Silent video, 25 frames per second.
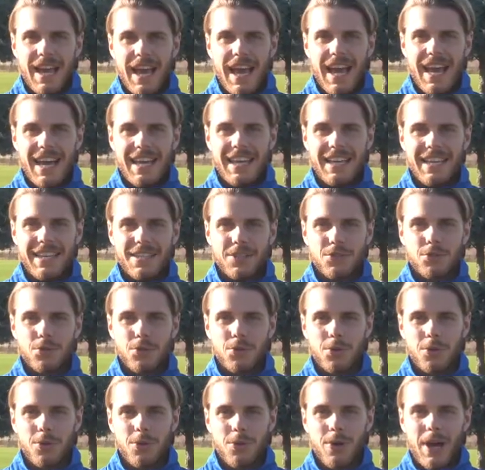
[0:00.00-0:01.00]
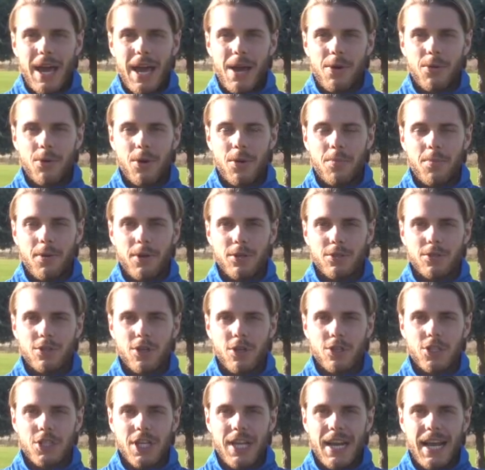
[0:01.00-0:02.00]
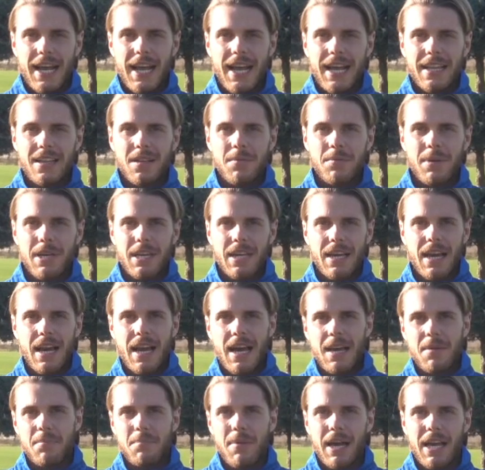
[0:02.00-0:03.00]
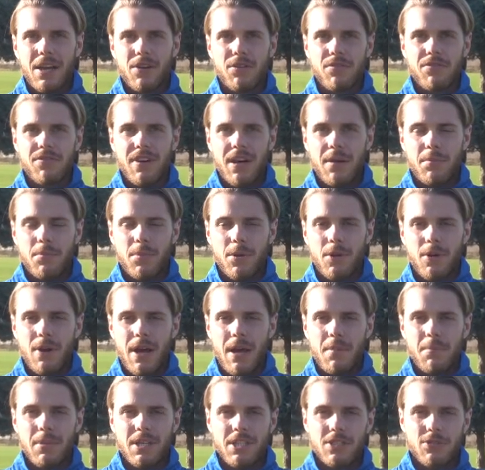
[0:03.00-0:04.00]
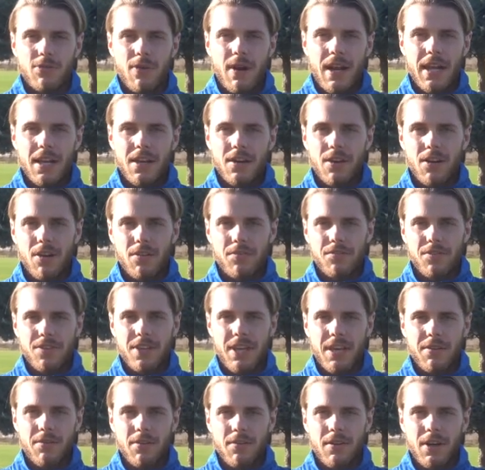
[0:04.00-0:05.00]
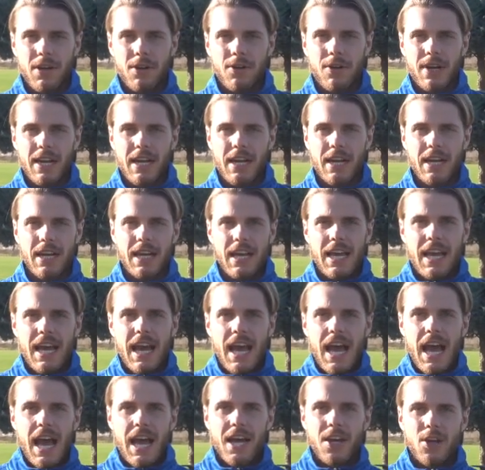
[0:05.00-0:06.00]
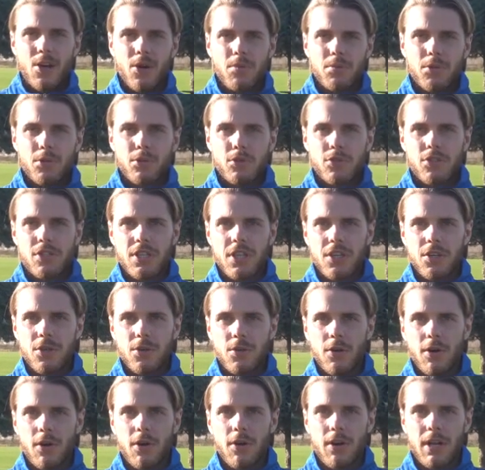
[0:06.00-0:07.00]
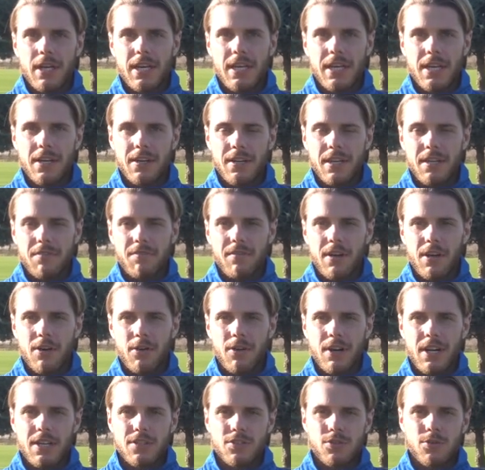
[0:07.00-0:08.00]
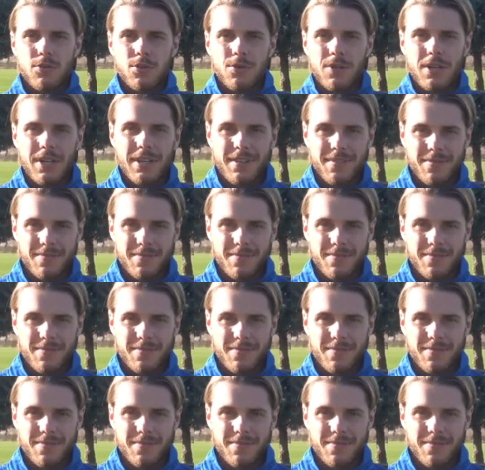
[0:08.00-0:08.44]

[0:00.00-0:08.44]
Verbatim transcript: Hi to Europro Soccer Academy, I'm Michael Fabro. I'm a striker of Chievo Verona. I hope to see you all here in Verona soon.